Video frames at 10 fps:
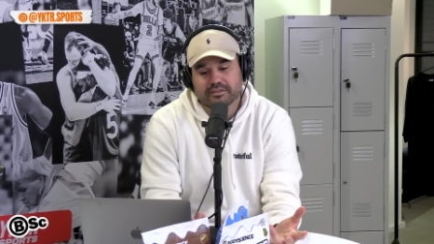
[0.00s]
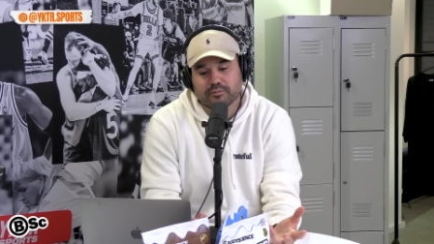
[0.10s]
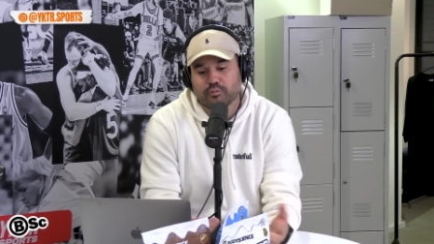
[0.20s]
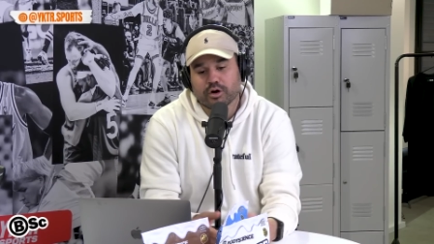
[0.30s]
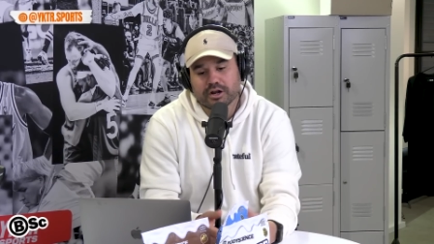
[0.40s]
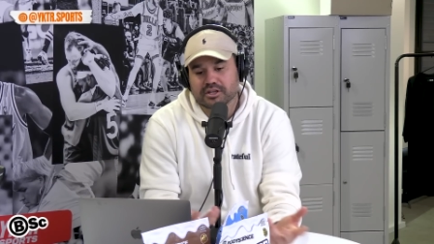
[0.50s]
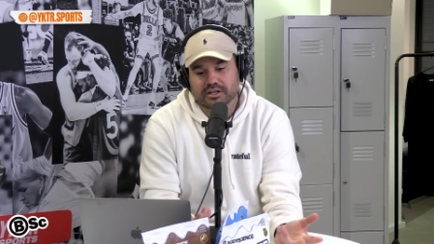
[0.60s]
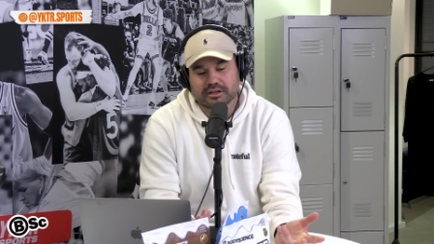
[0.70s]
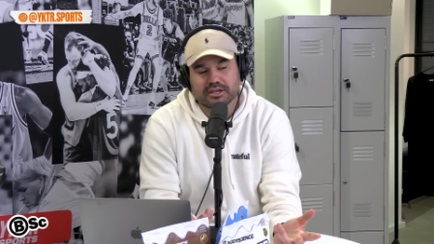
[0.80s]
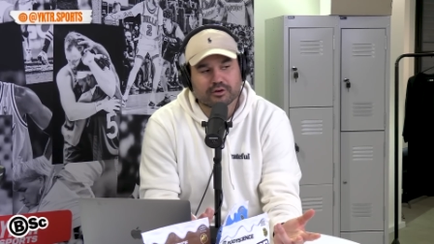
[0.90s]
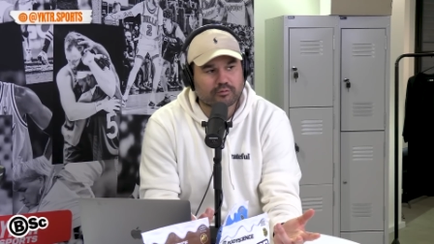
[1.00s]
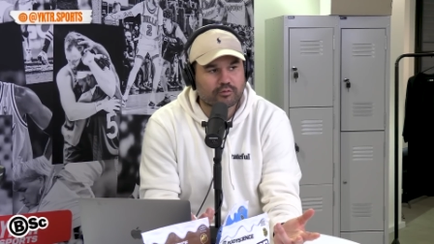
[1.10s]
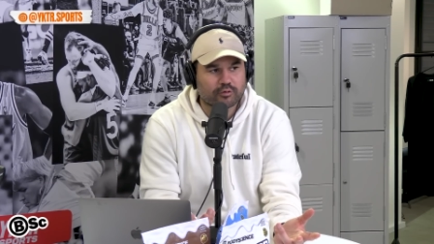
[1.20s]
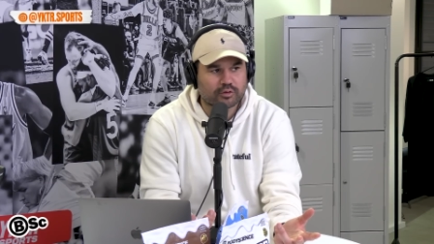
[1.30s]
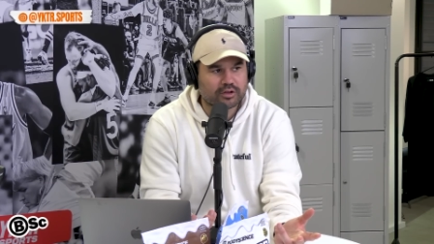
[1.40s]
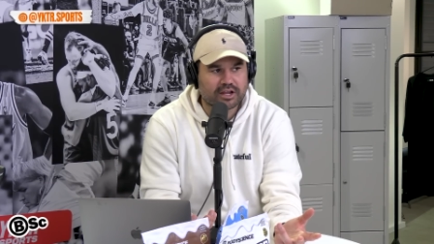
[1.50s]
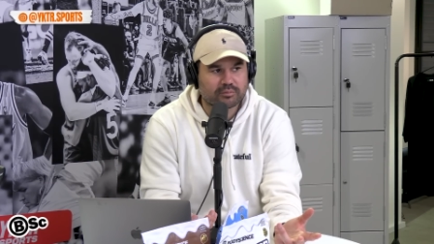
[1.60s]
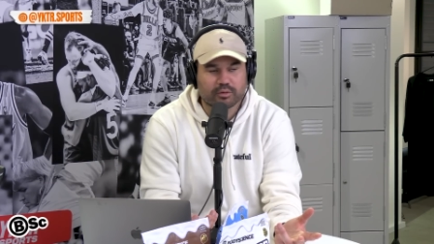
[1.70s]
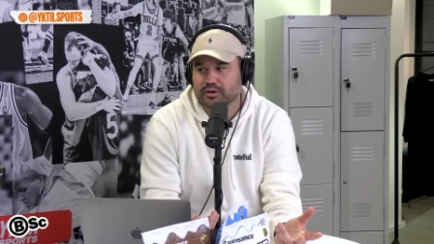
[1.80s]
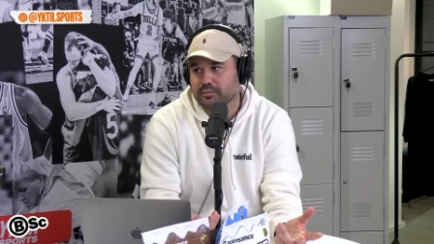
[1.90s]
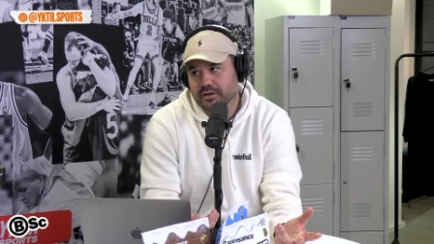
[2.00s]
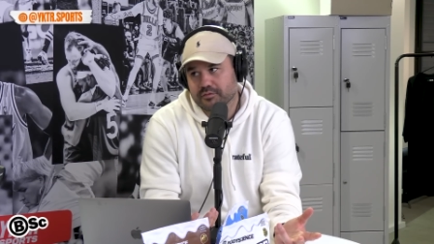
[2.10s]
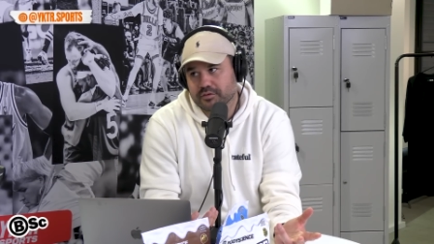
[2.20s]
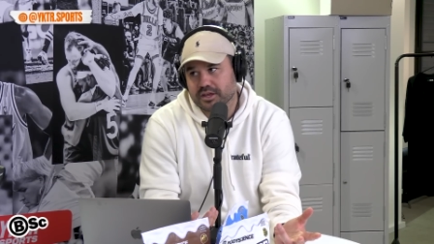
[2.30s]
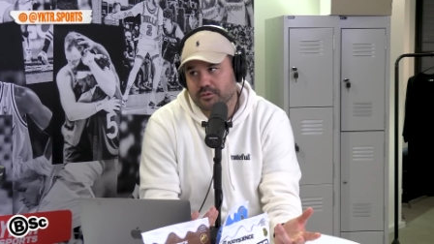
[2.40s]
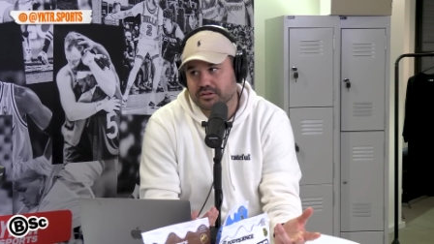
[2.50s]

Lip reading: Then why don't you let Kieran Foran and Kalen Ponga play for Kiwis?